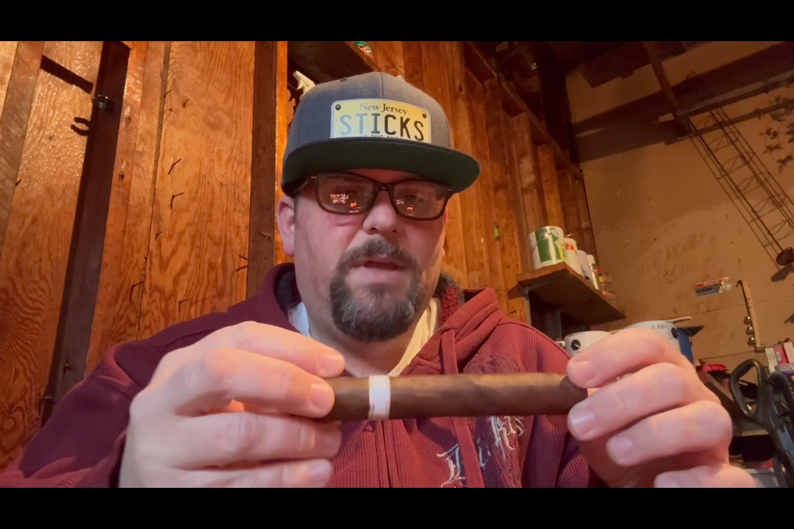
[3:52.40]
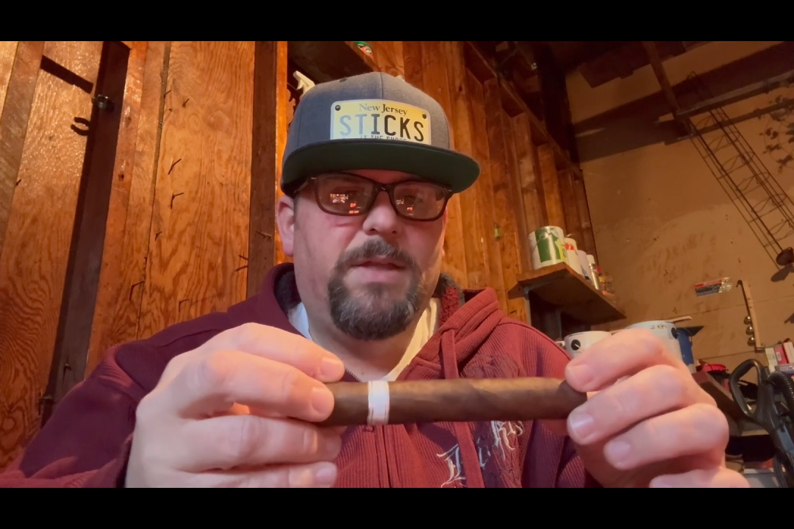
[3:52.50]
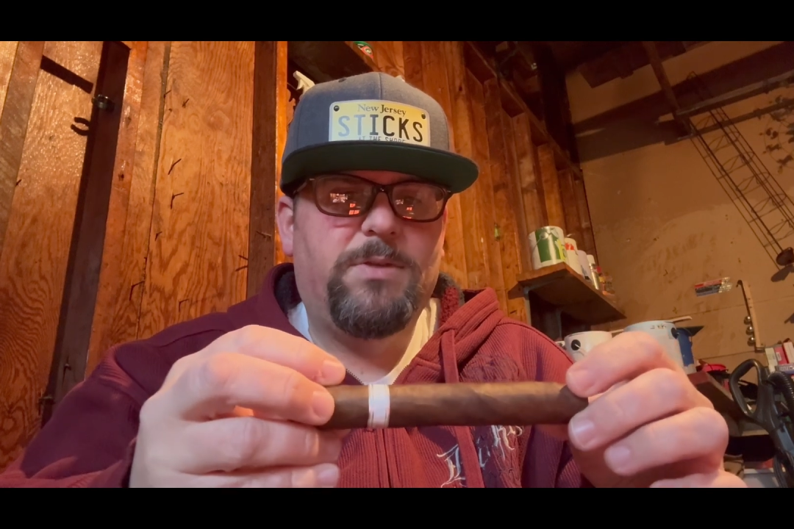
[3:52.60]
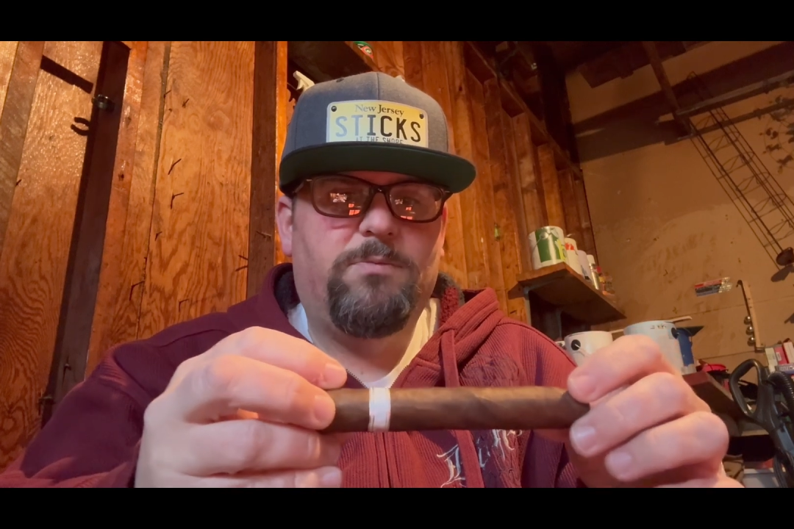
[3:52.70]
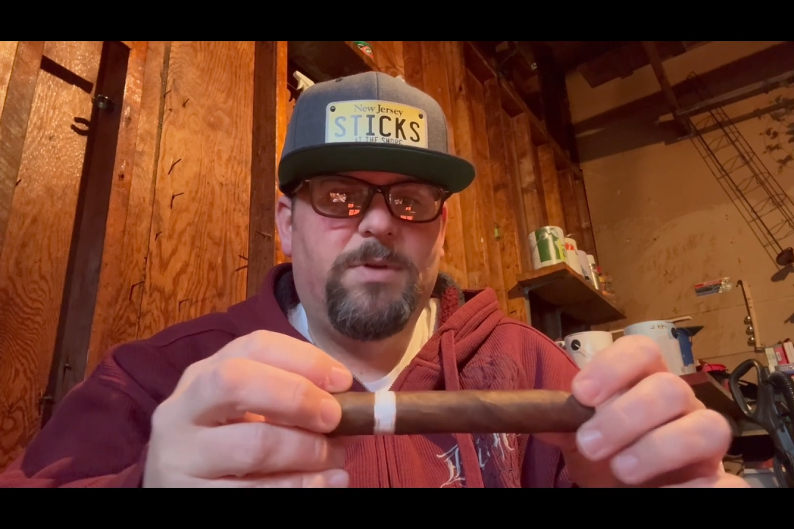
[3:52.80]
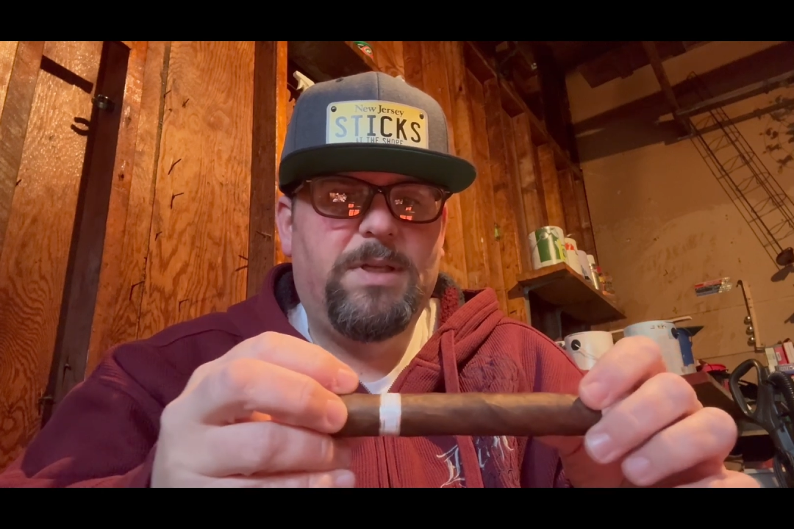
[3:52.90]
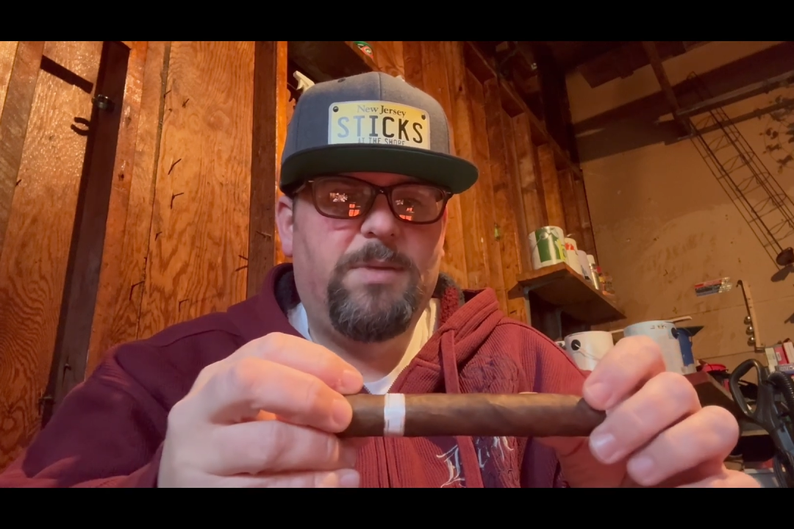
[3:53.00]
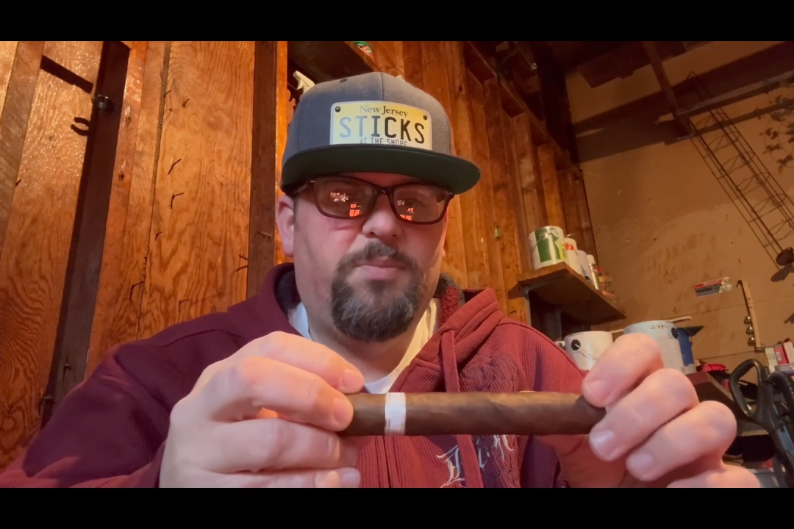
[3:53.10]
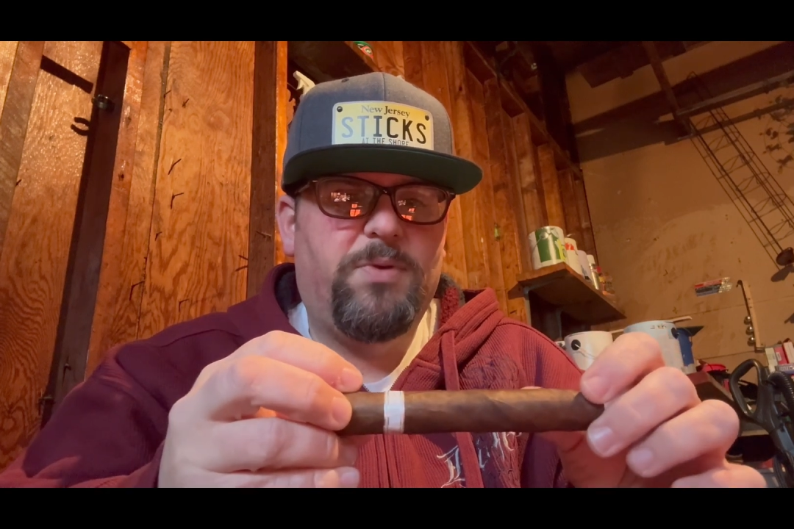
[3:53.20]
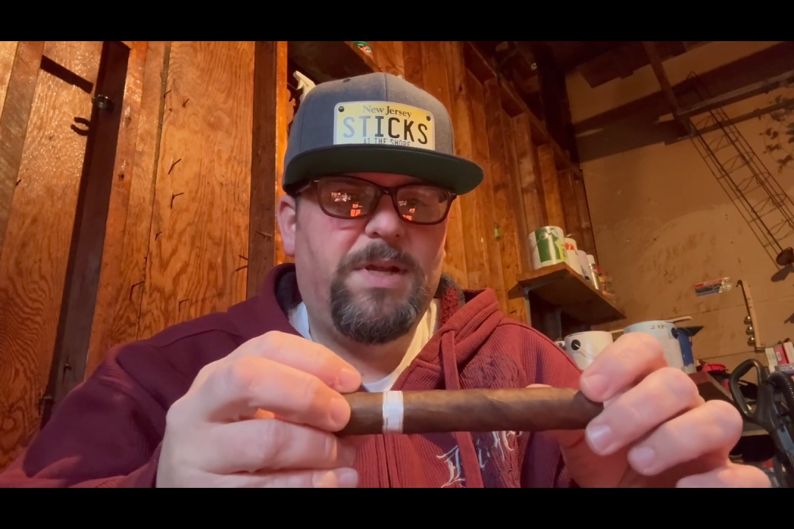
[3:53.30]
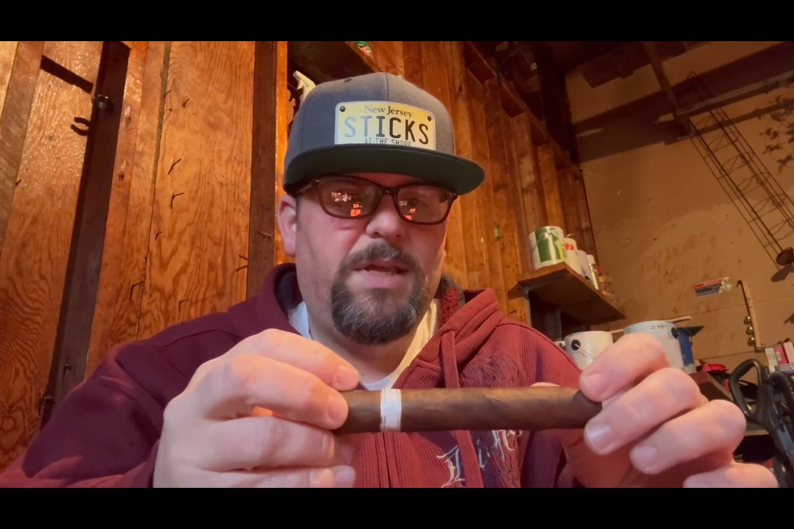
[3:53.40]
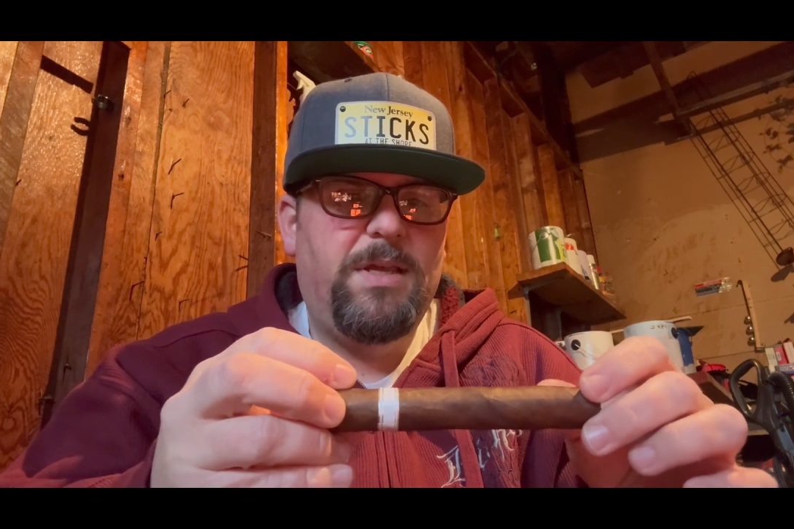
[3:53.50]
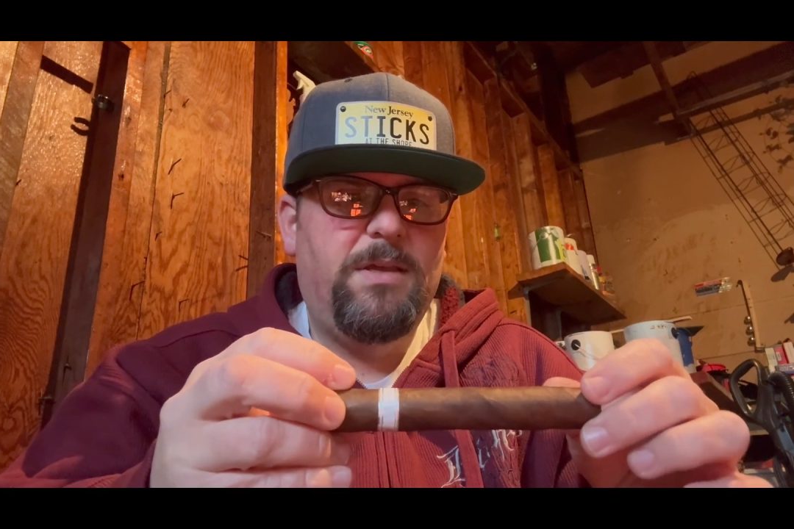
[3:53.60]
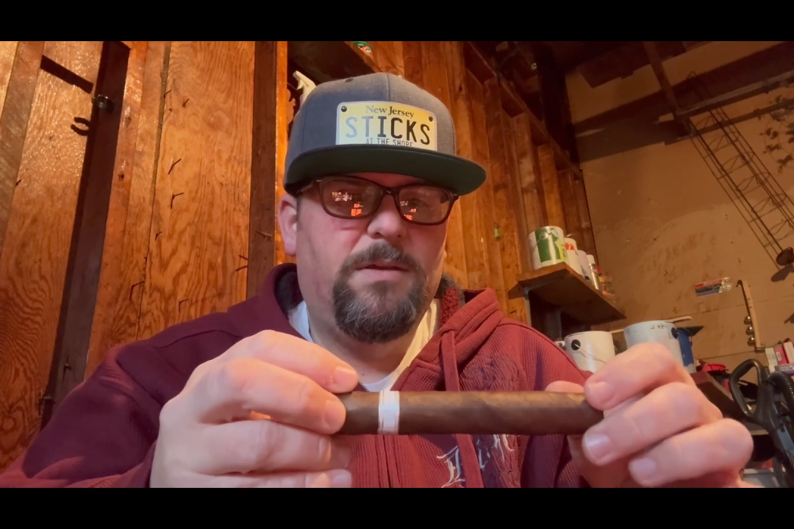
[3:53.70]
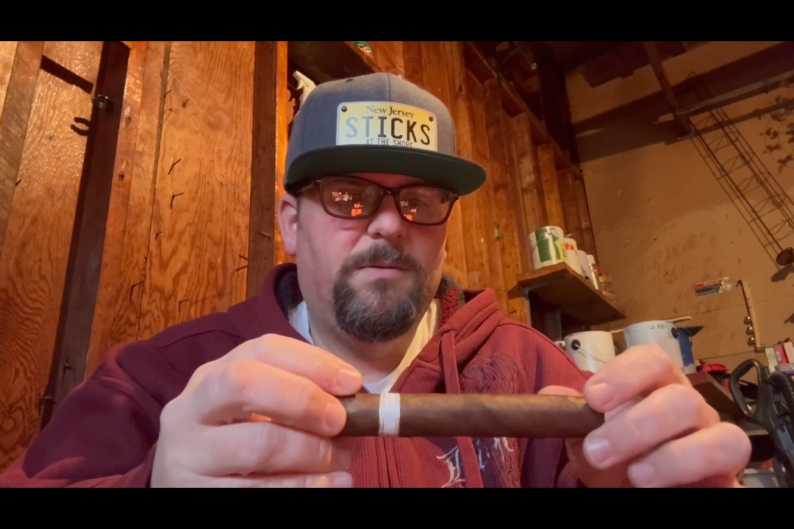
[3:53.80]
it's a really
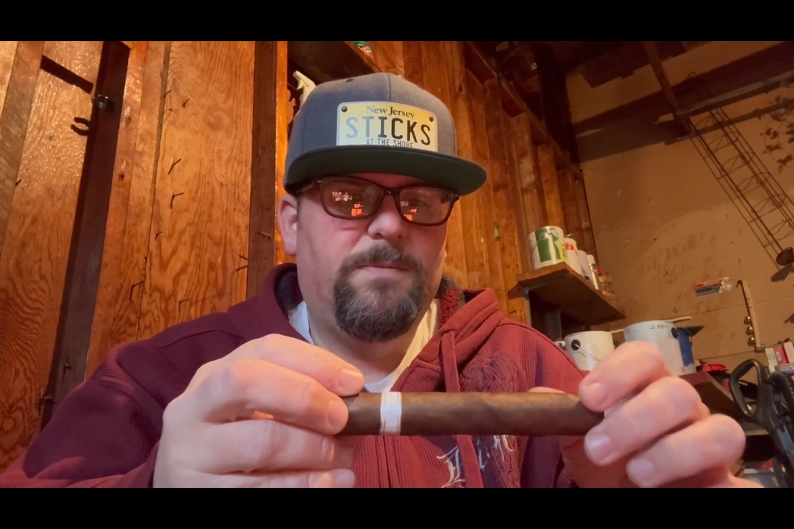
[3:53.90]
pretty